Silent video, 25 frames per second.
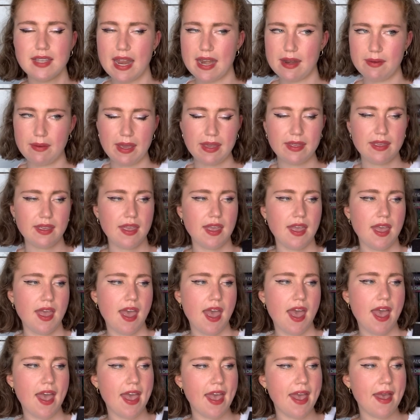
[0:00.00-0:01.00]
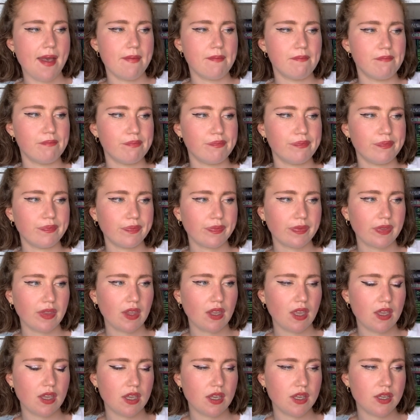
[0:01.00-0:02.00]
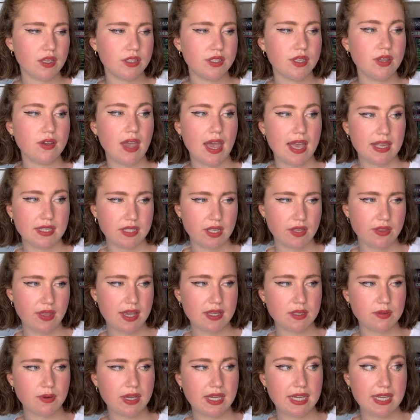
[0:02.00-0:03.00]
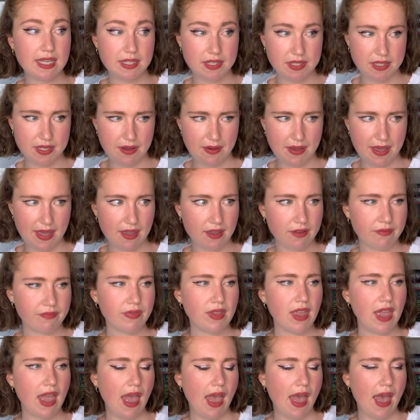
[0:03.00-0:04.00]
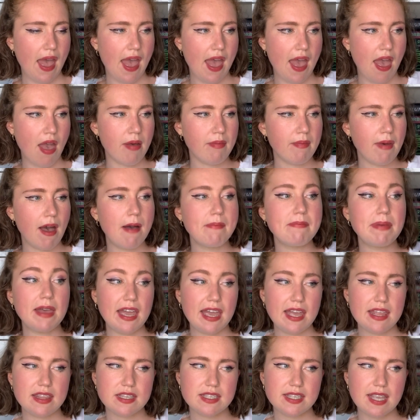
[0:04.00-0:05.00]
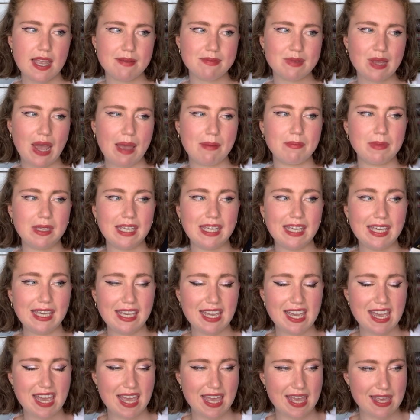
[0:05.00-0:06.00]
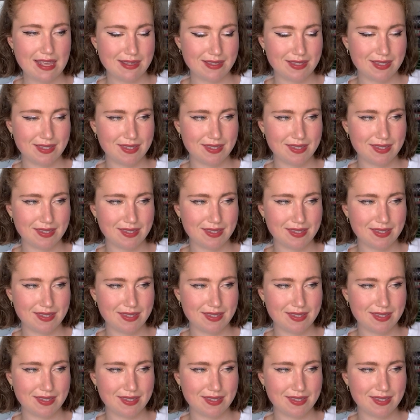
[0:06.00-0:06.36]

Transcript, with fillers: anyway um so yeah so that's what he's doing um but at the same time he is